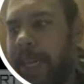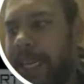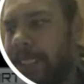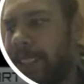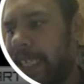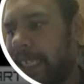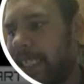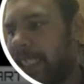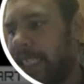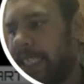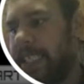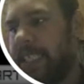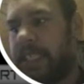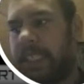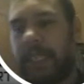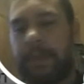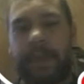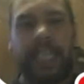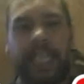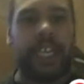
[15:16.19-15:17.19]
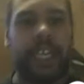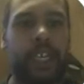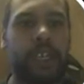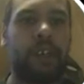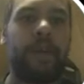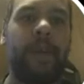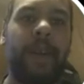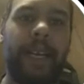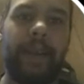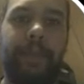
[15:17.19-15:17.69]
Minx has some
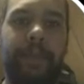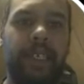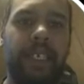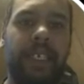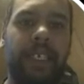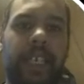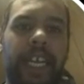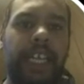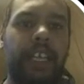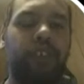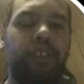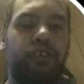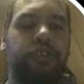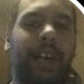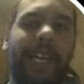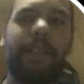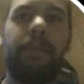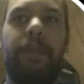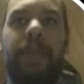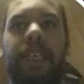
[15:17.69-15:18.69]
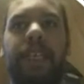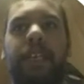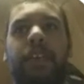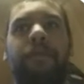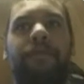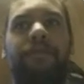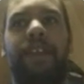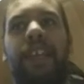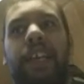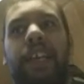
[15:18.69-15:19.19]
incredibly, incredibly good